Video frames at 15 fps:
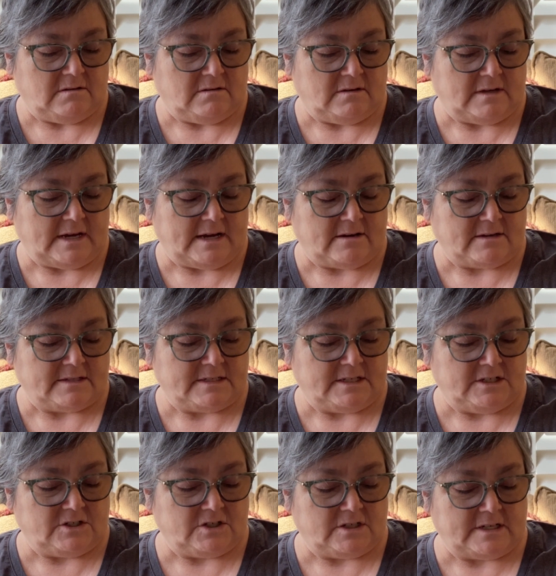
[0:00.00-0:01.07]
how to
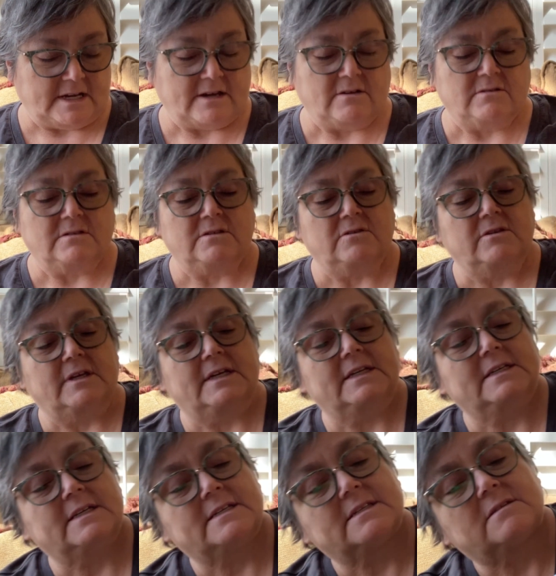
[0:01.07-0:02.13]
stitch it down so that
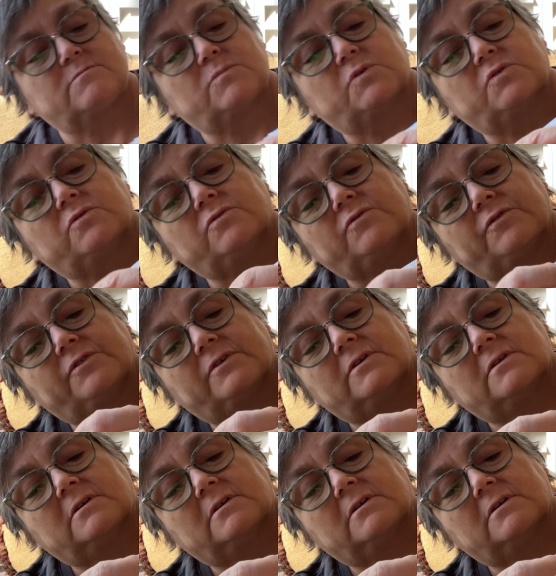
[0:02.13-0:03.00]
it doesn't move.